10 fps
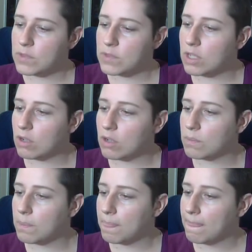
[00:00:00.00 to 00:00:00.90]

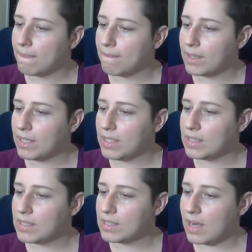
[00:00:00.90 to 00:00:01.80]
So
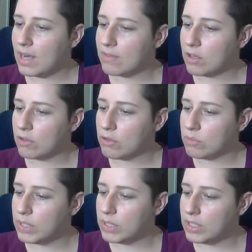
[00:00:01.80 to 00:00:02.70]
inside of our
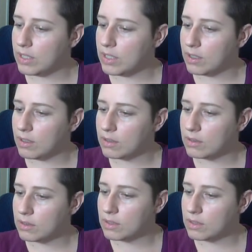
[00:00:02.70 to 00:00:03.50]
group here,